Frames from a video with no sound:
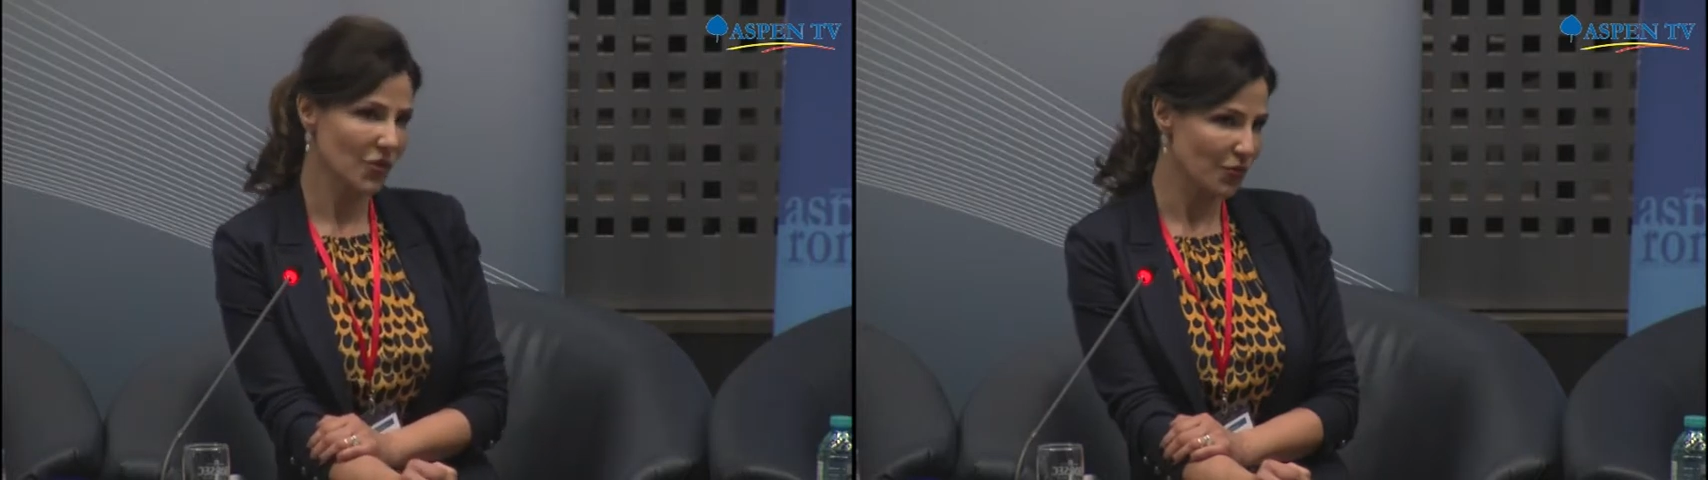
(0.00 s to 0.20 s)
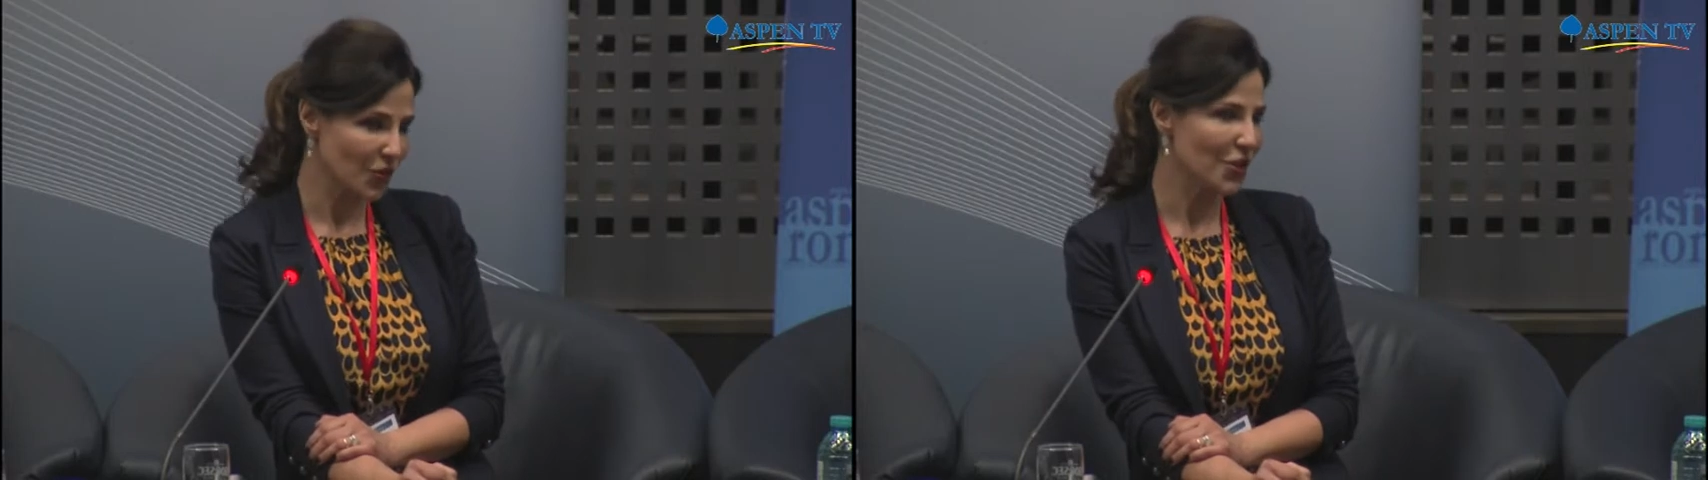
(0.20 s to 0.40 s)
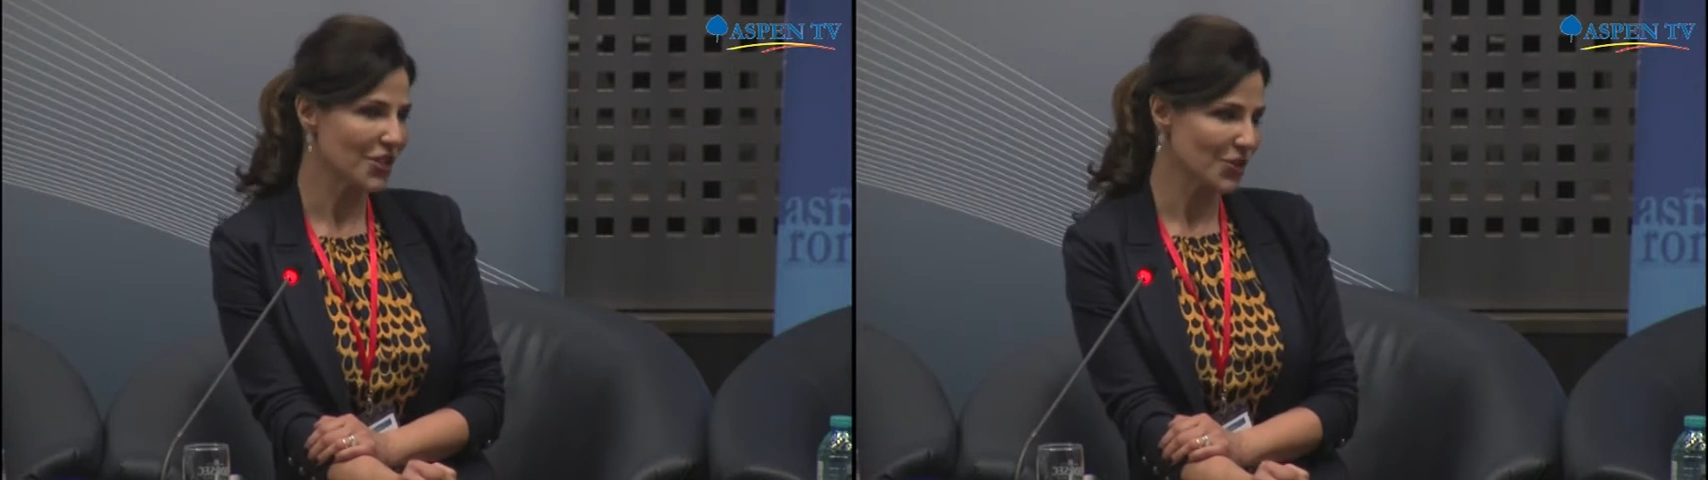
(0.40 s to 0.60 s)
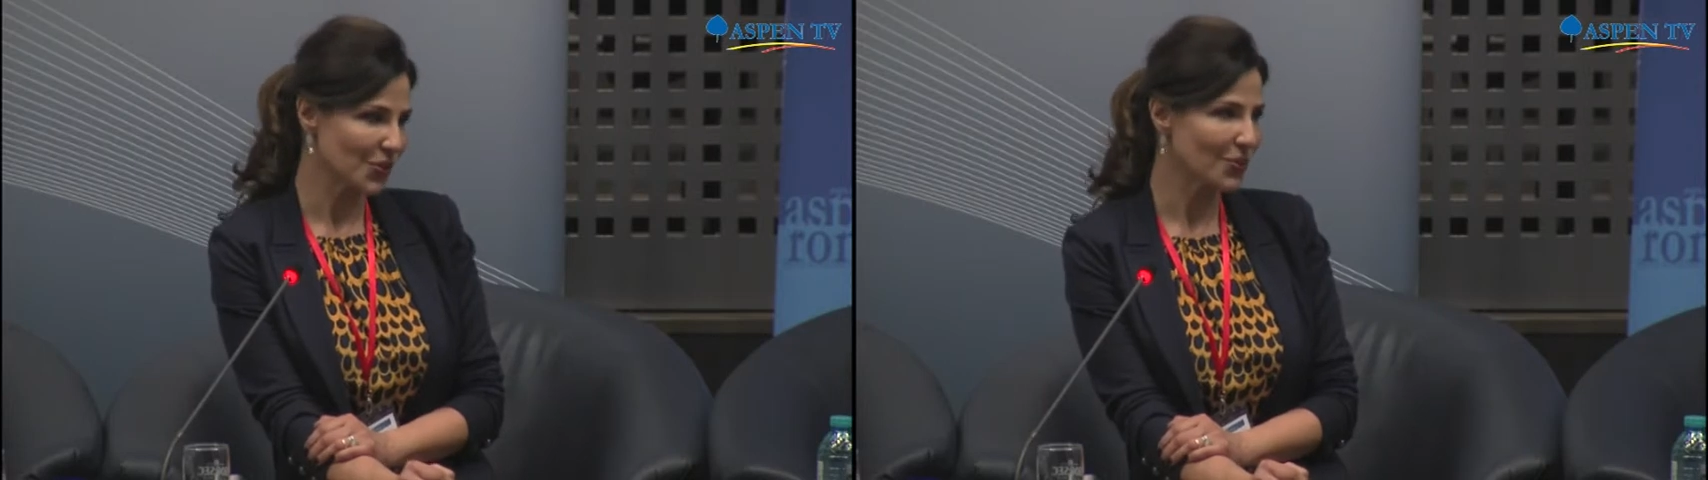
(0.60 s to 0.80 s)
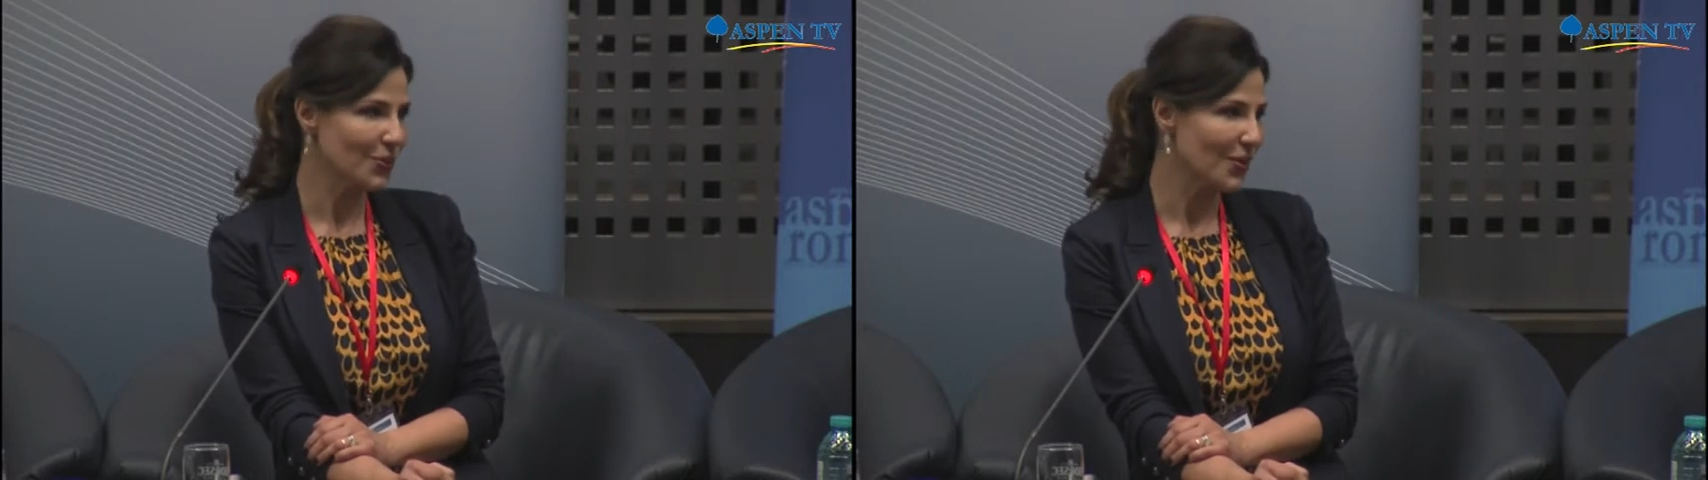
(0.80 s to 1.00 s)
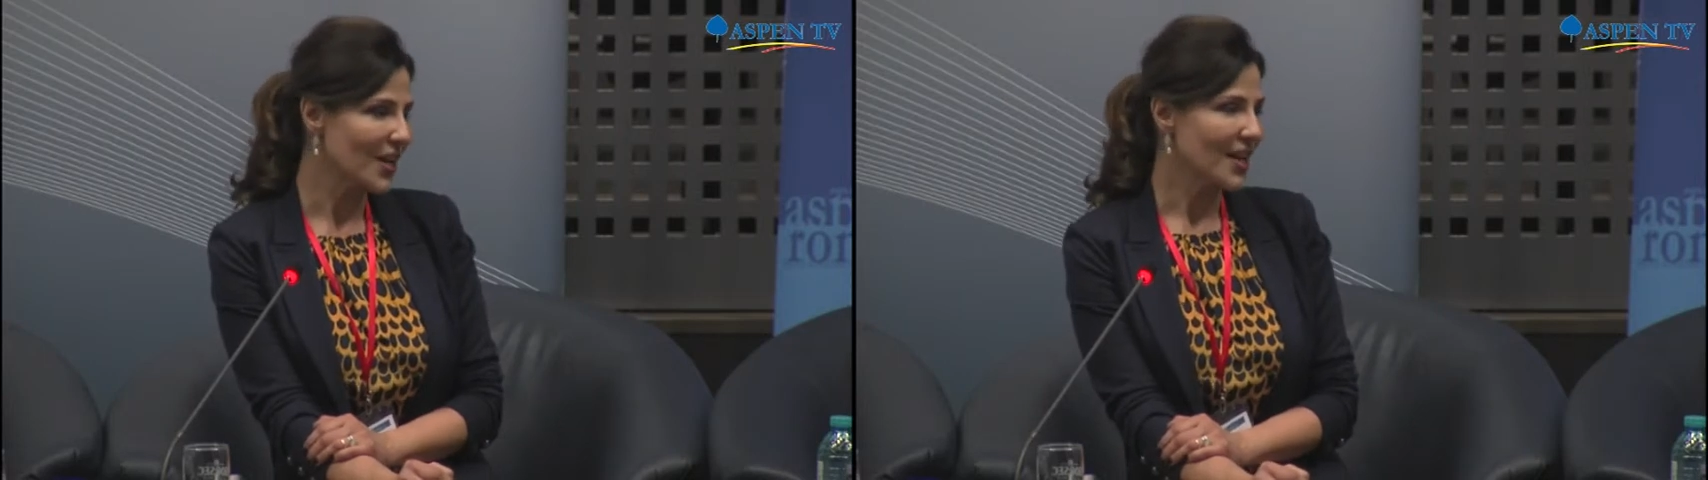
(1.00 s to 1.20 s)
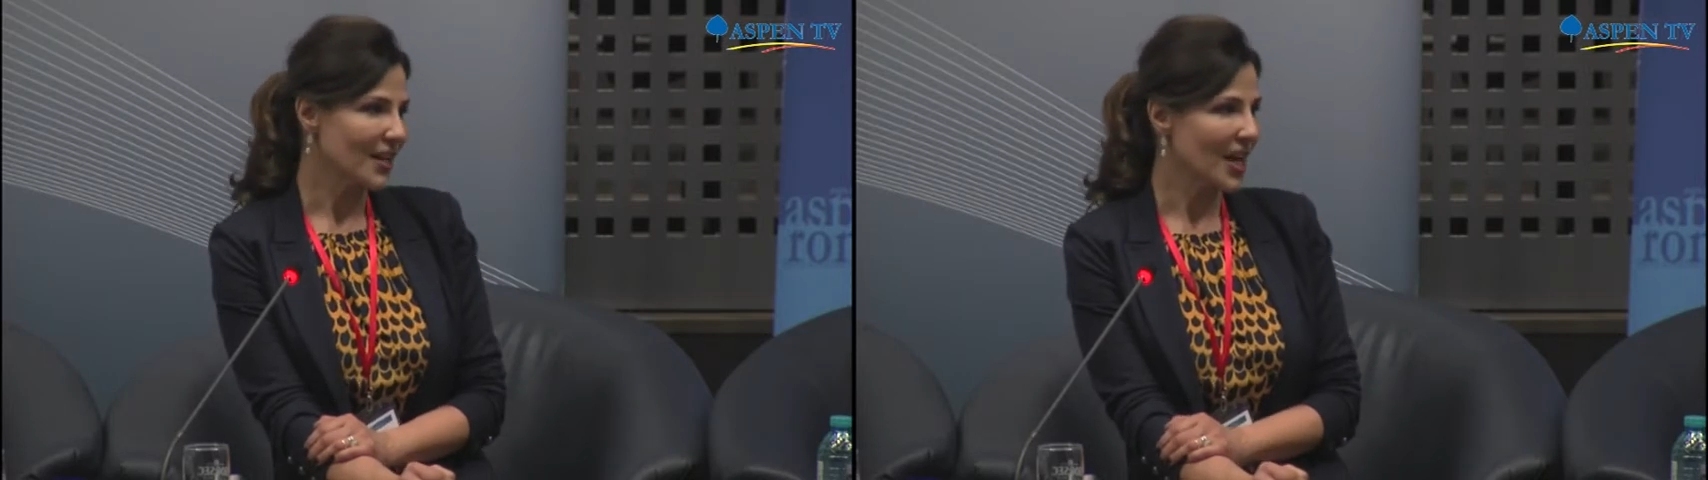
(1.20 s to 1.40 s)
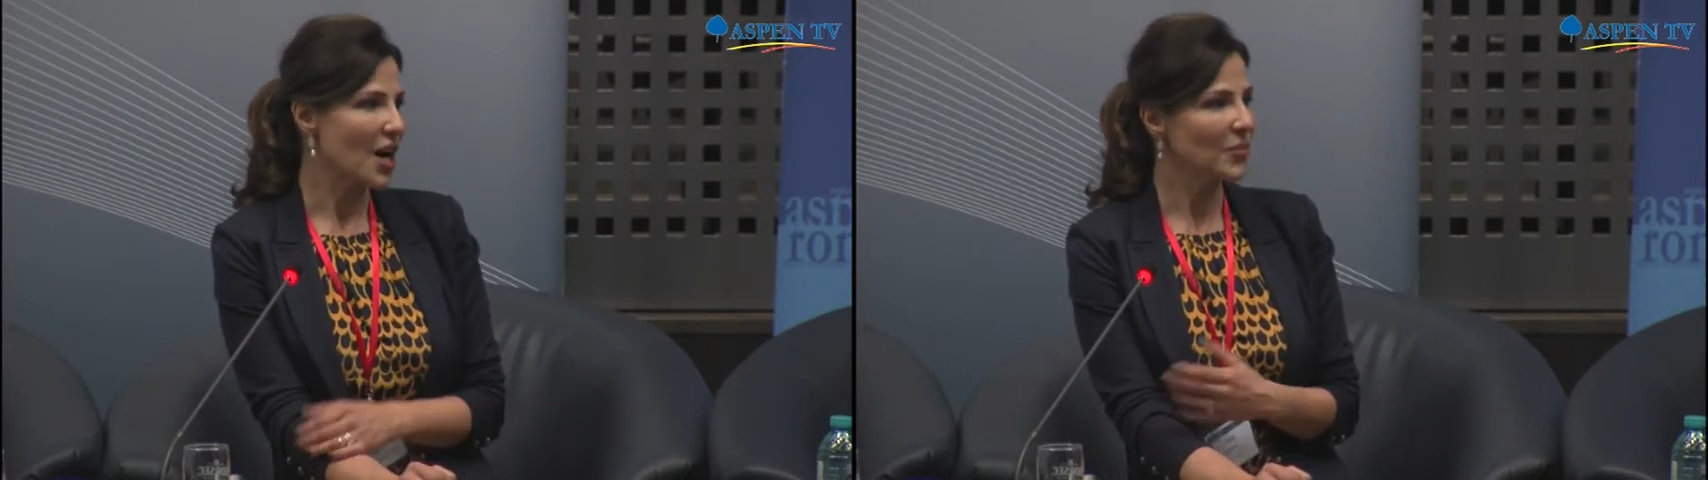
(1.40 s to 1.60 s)
of course to
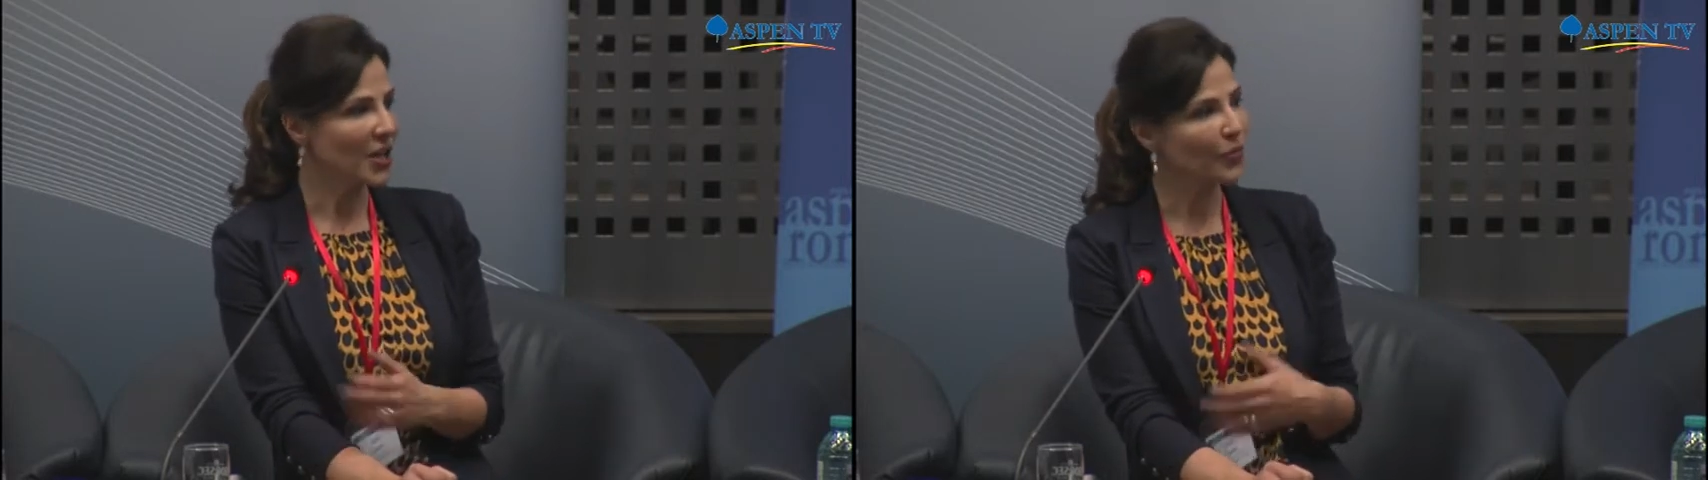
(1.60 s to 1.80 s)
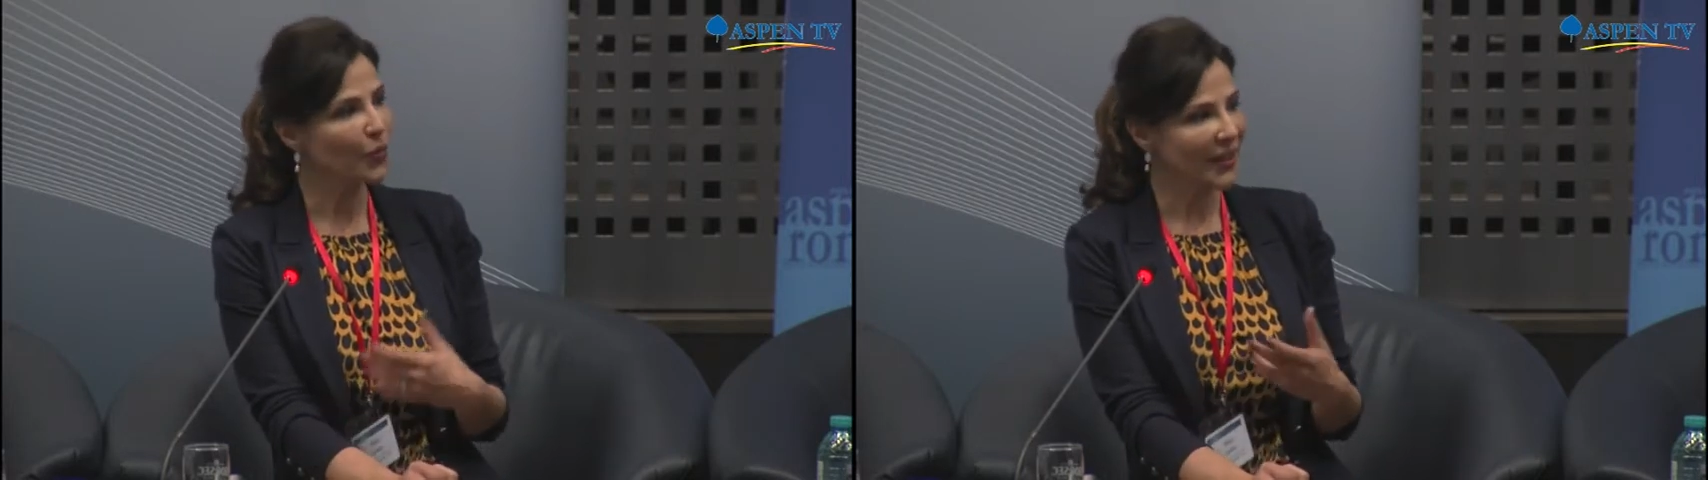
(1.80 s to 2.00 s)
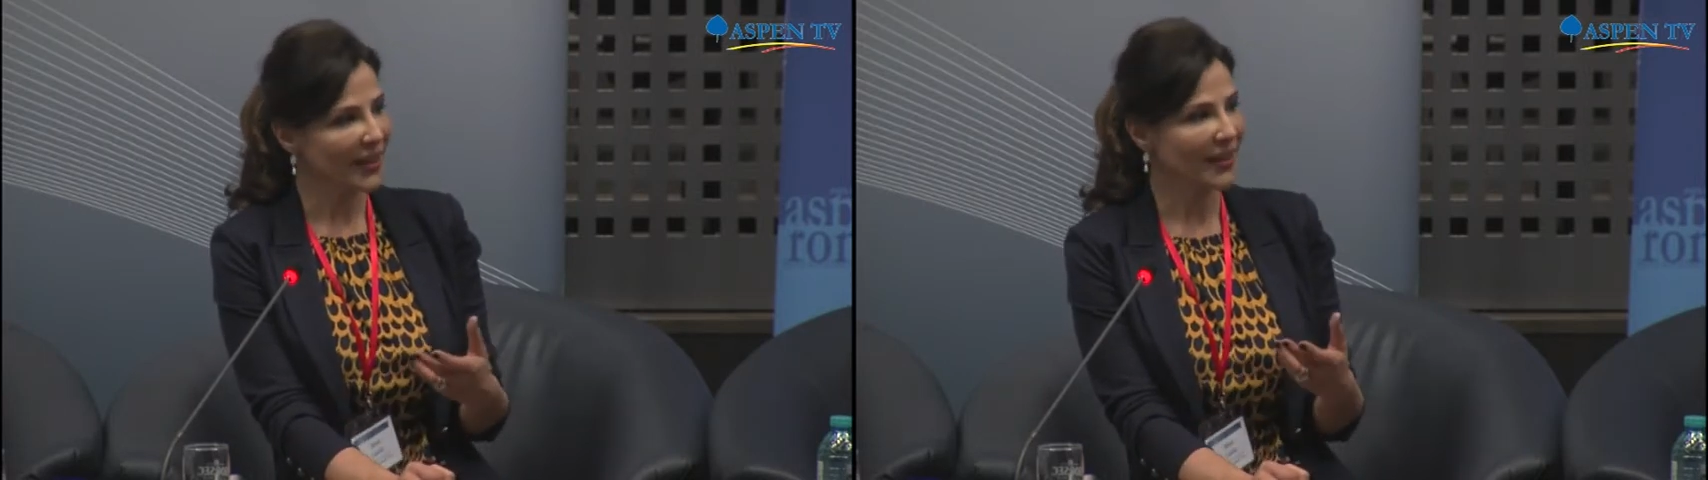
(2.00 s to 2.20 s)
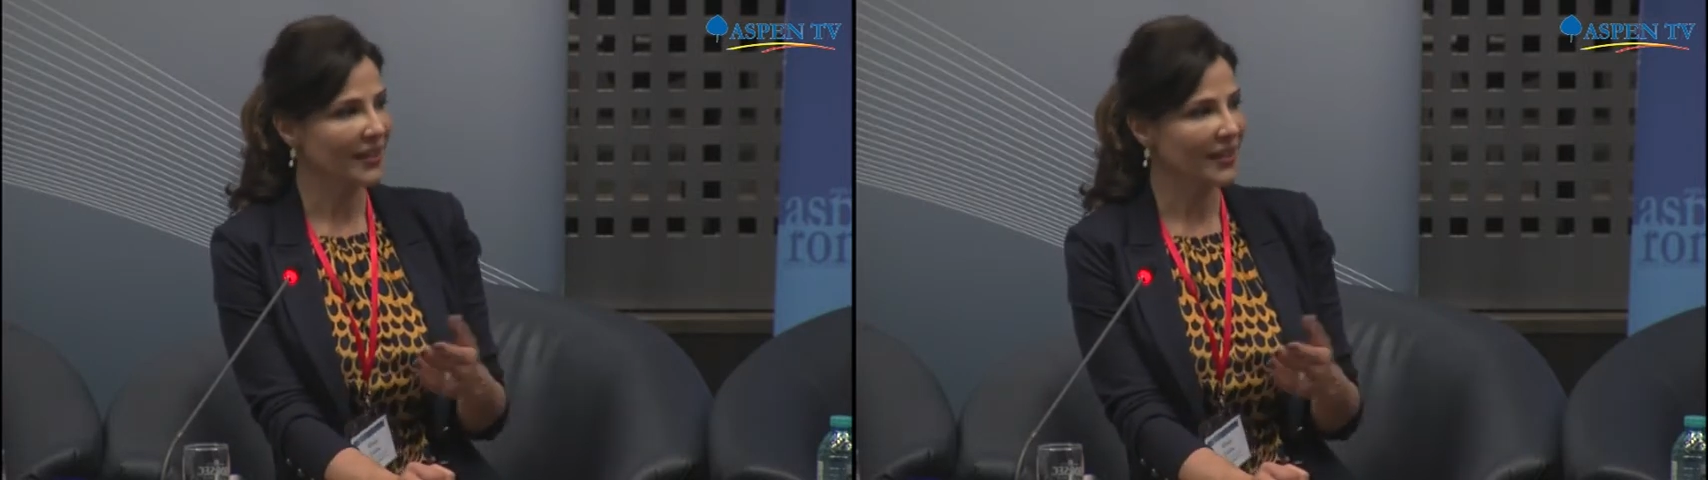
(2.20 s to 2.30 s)
come up with